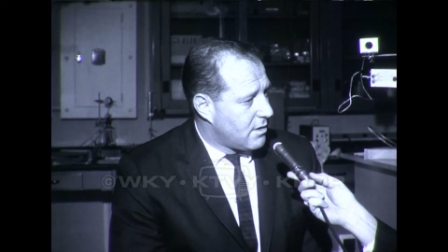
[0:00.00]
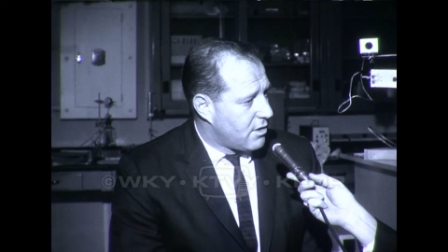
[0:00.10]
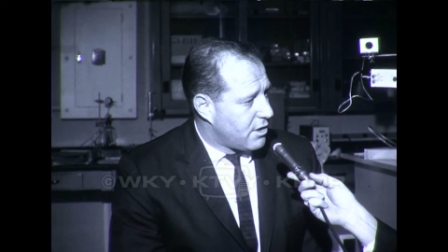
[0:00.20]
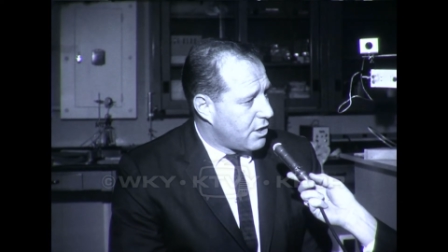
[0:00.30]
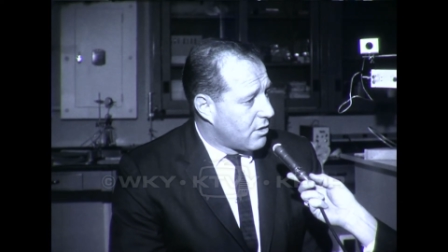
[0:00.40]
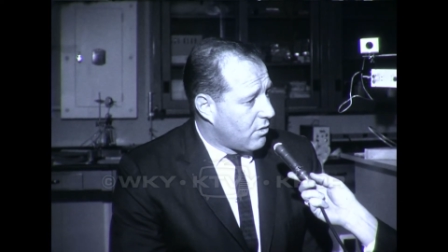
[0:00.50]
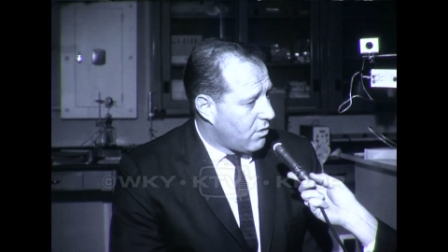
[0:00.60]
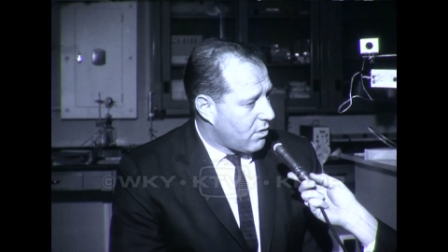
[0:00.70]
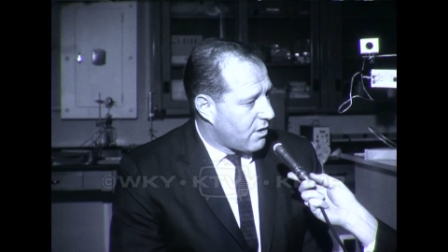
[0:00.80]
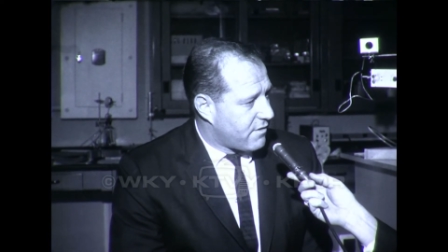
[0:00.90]
The
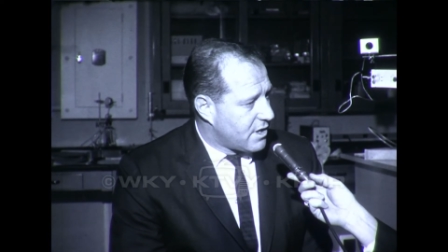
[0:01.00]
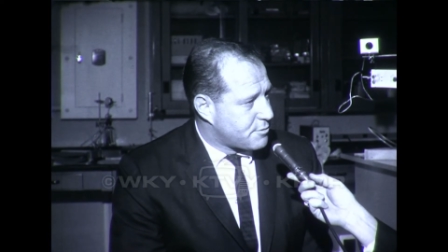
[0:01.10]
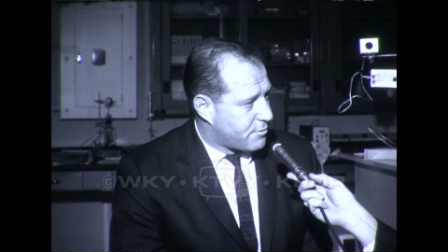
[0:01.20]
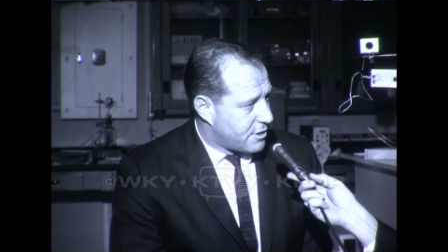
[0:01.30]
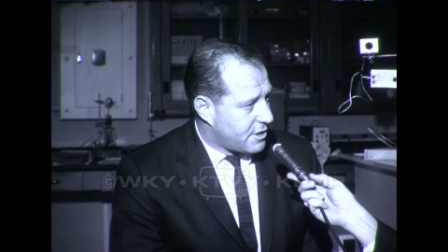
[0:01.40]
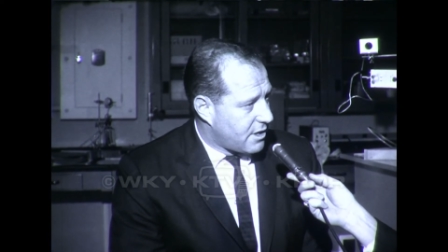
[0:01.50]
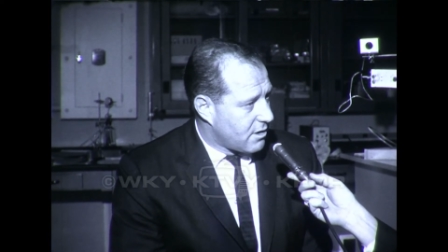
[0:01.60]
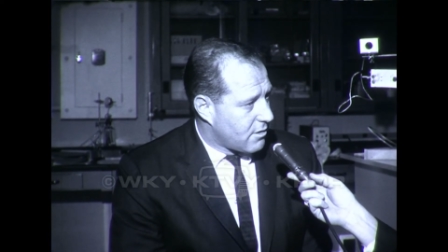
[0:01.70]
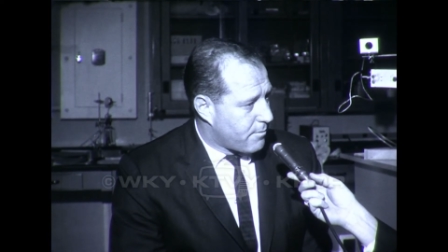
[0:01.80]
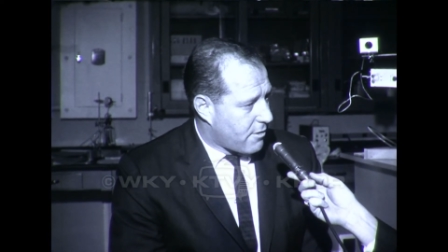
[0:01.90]
goal of this
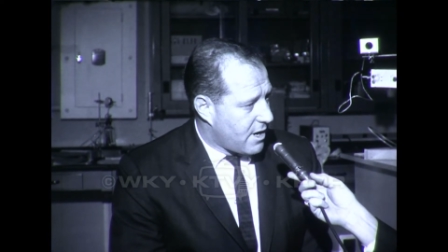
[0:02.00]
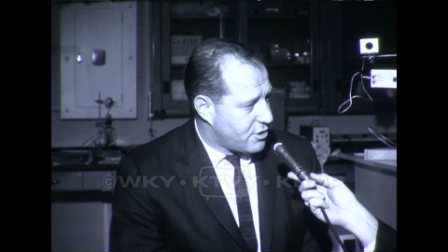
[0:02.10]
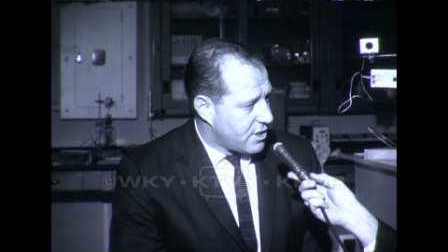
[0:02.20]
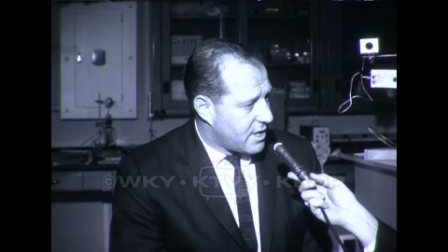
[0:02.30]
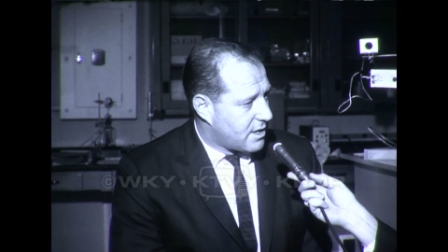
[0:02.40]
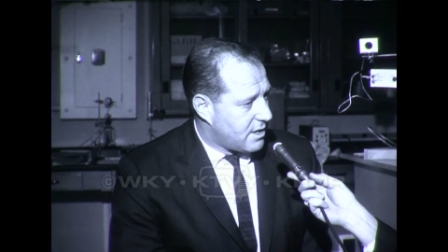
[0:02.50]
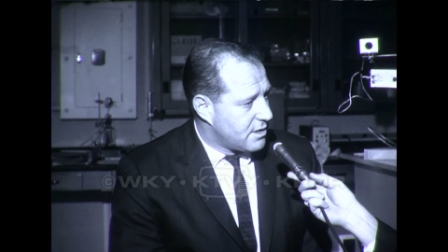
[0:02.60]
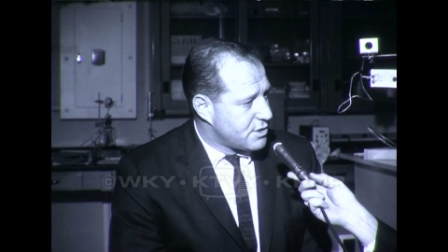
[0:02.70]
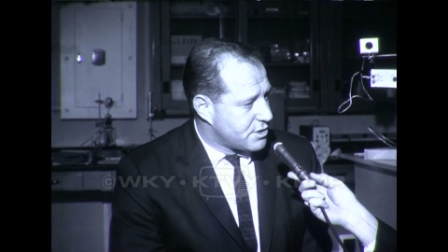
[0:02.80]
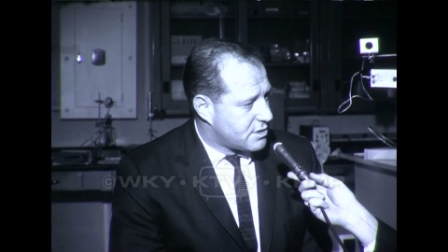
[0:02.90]
particular project
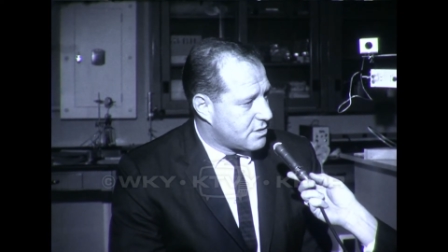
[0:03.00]
is